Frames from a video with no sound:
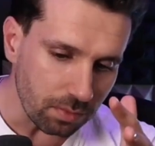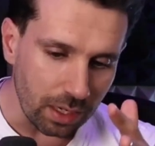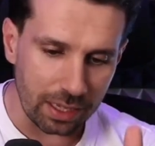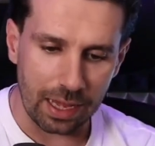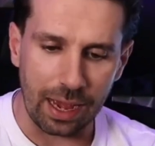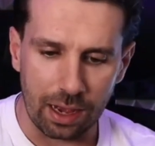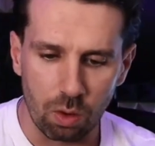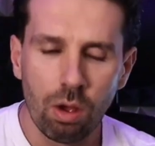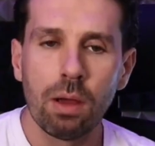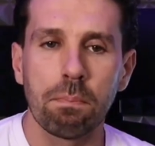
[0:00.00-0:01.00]
is
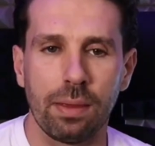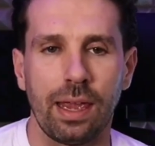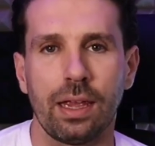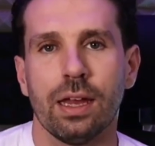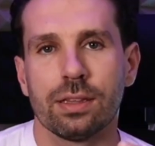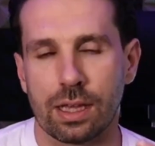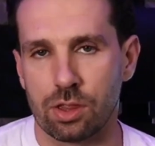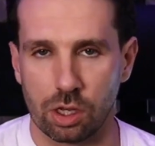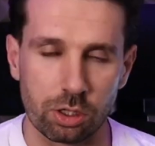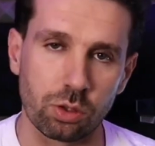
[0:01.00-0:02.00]
how big their
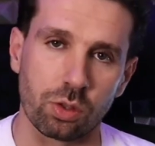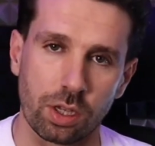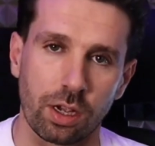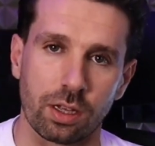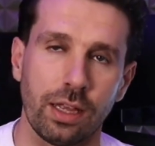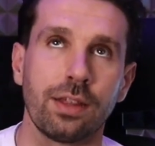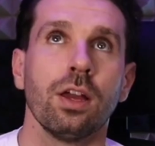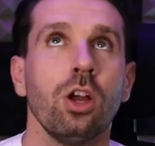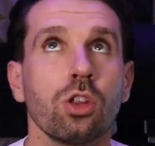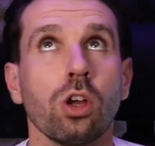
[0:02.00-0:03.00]
social circle is.
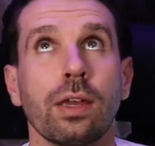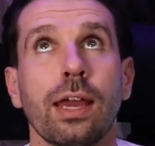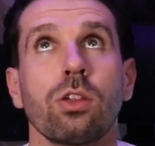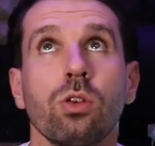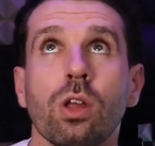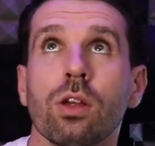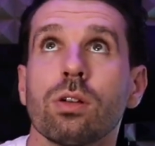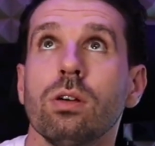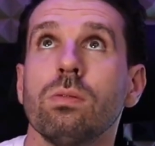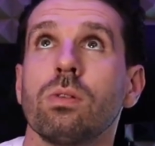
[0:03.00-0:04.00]
So guess who does,
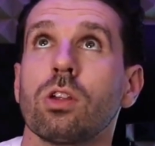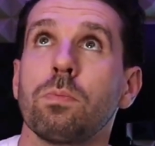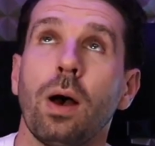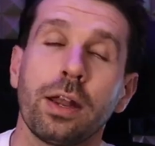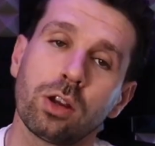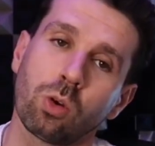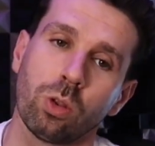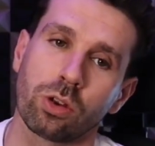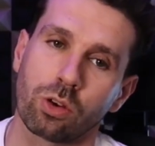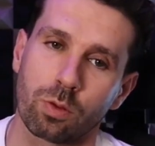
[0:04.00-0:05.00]
a spider
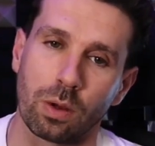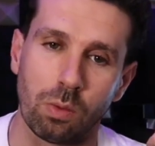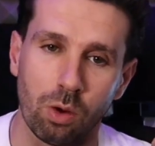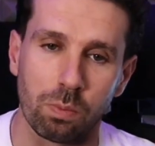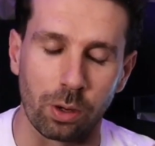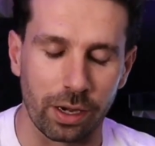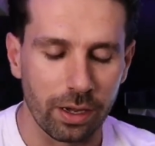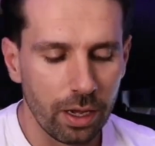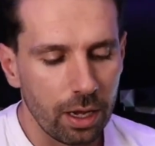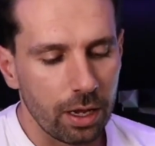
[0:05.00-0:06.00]
crawling across my wall, brilliant.
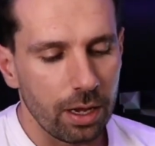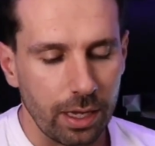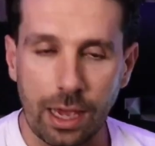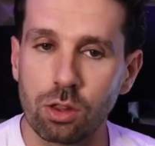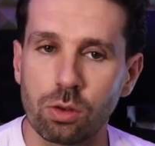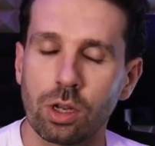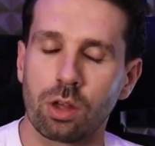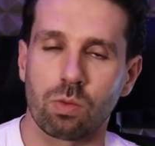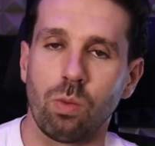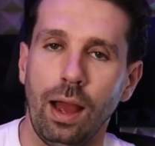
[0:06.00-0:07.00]
Guess who
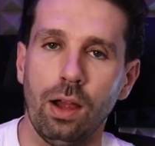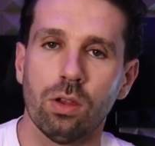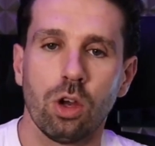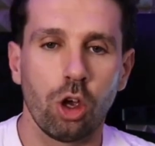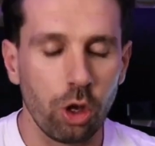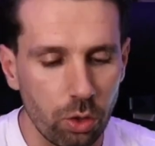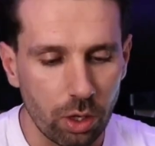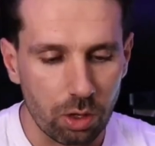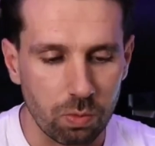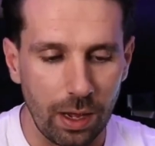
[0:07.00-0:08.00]
does well? Who
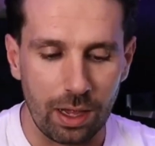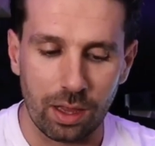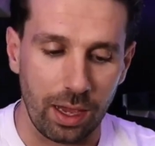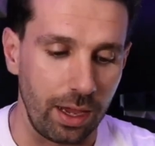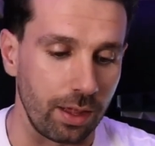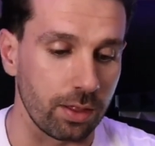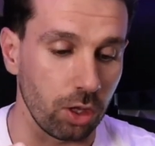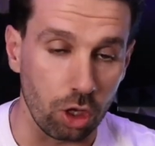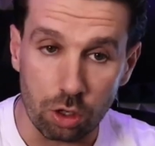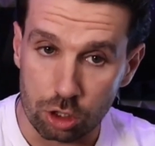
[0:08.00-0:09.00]
does well is
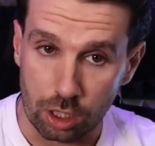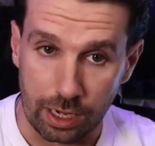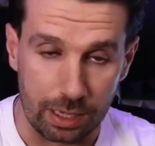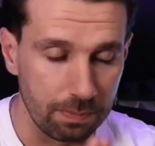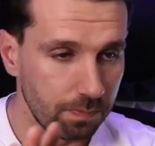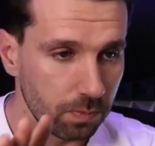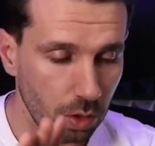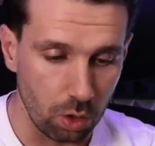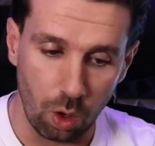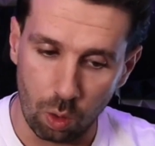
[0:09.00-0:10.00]
usually,
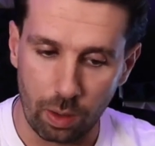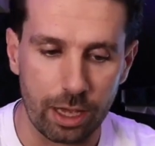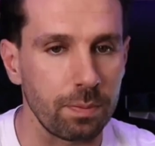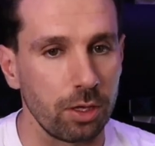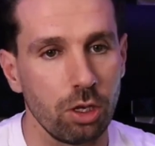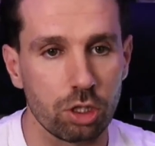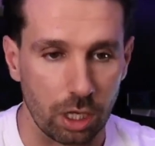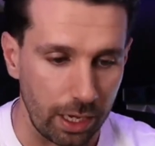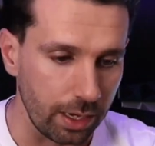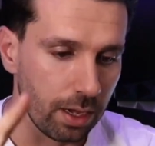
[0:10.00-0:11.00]
not always, but
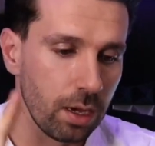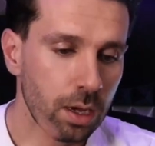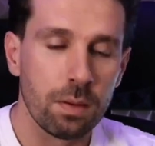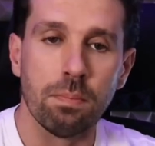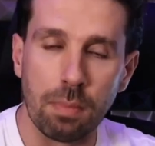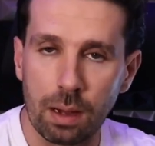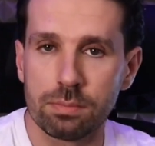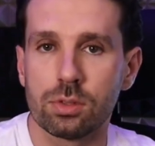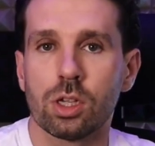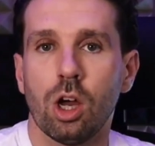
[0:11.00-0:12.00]
usually,
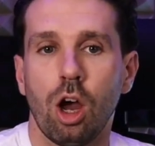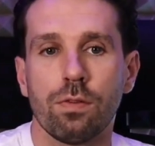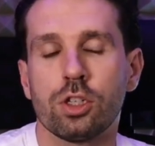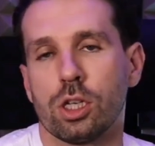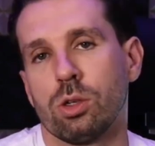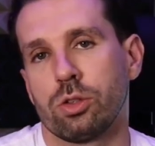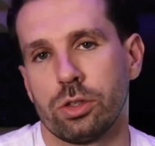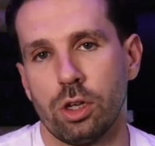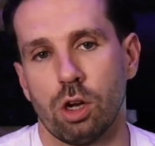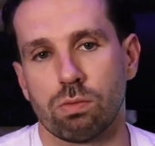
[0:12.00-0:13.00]
mums of
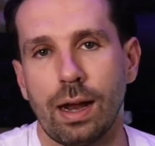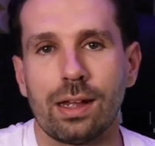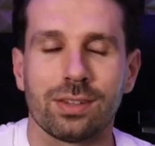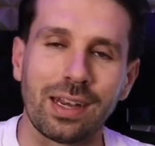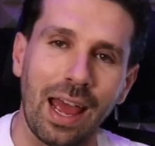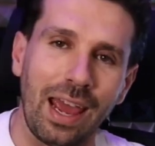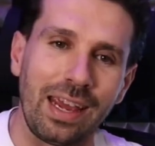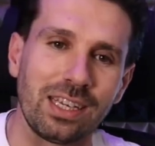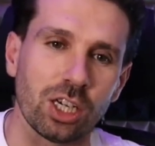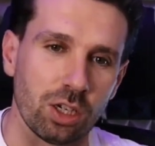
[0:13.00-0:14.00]
children around an
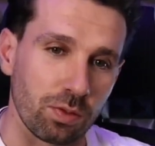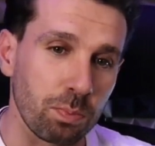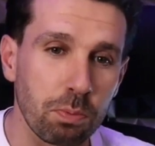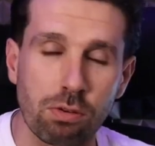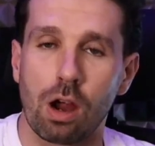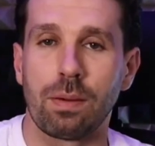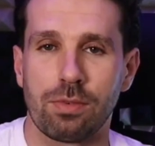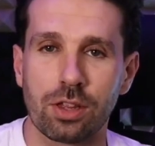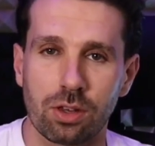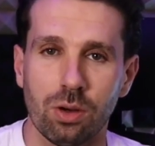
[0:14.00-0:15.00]
age of primary
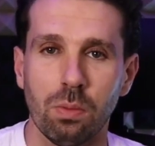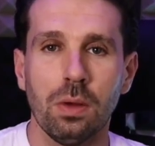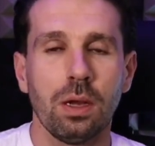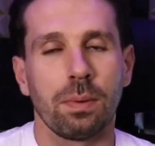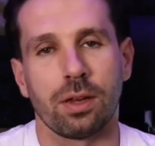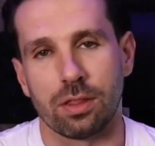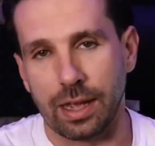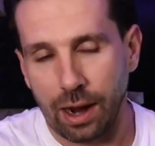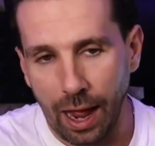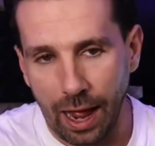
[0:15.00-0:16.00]
school, because they
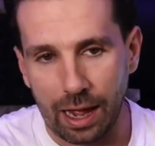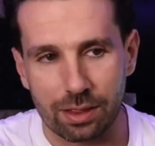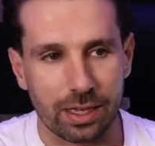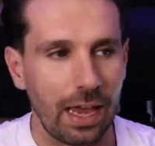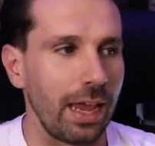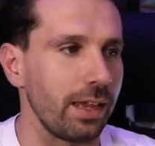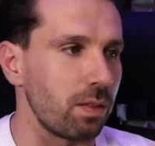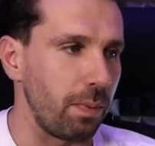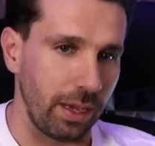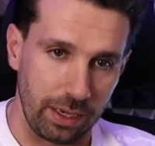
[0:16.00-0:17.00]
are at the gates
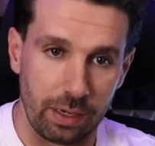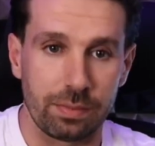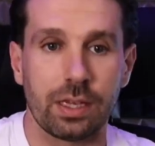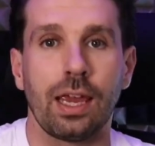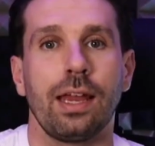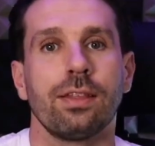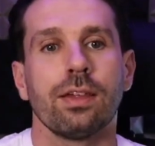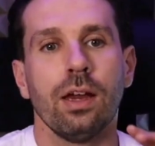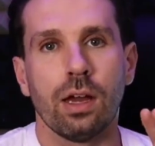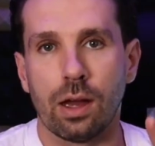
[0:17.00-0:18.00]
picking up the kids
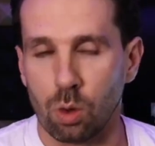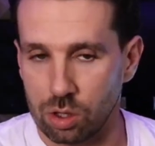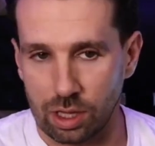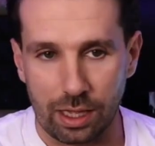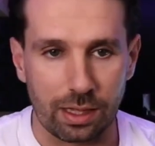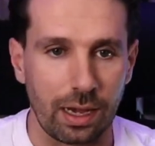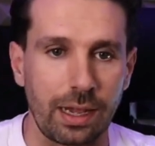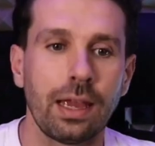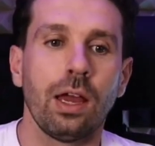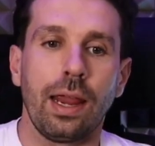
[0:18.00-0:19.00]
or seeing it
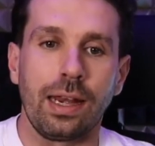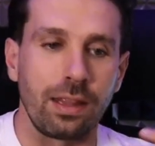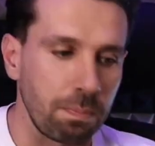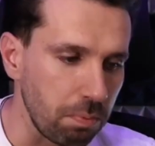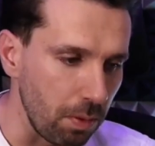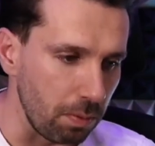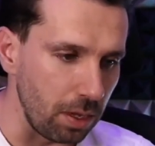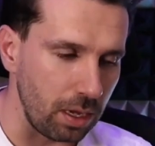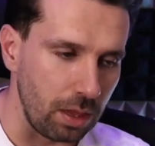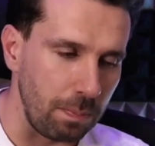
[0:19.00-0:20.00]
like in
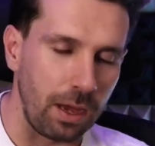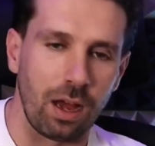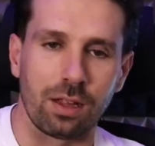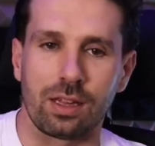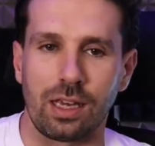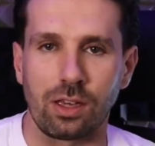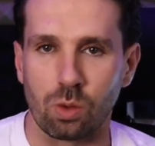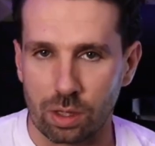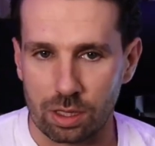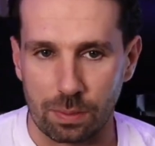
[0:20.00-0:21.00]
the parties, all
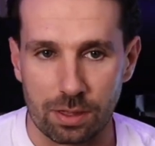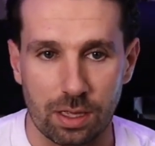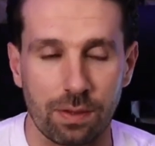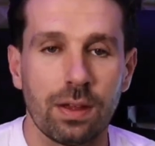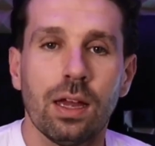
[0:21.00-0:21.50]
this type of stuff.